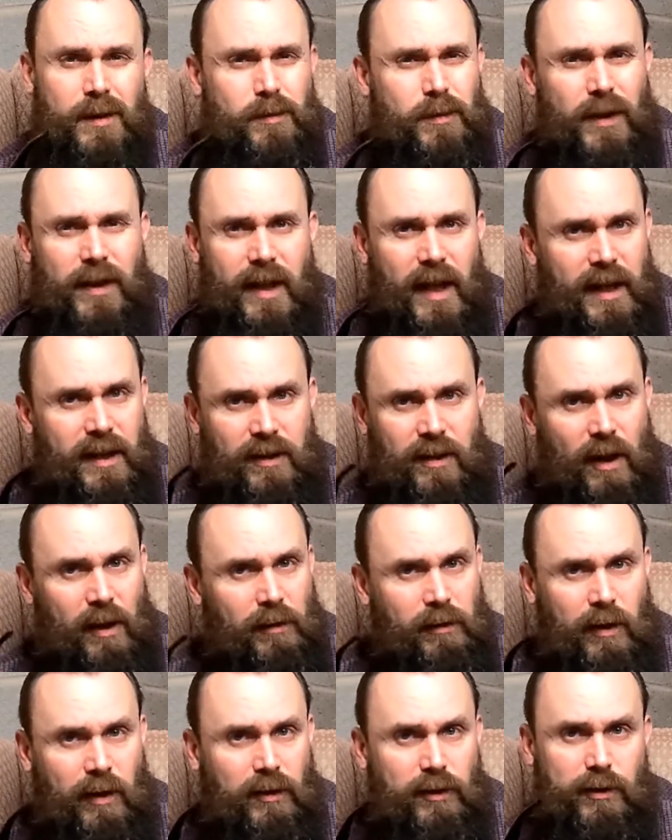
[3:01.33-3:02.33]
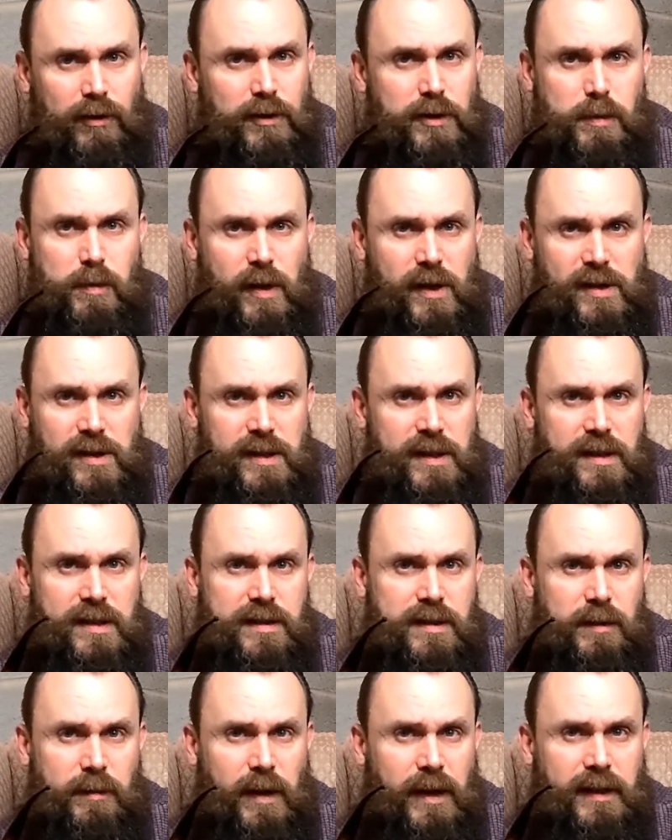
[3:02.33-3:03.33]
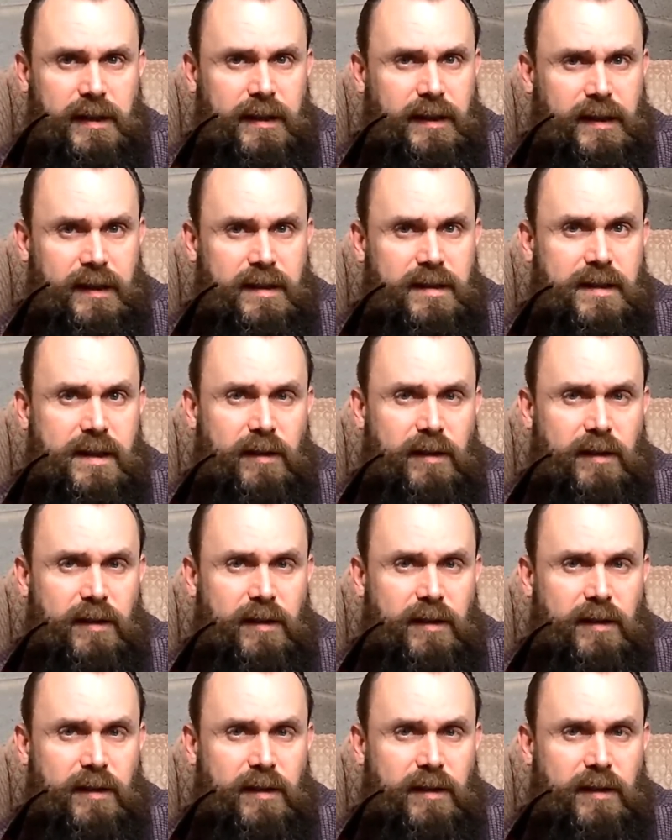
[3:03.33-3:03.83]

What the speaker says: but they're no longer a specialist tobacconist.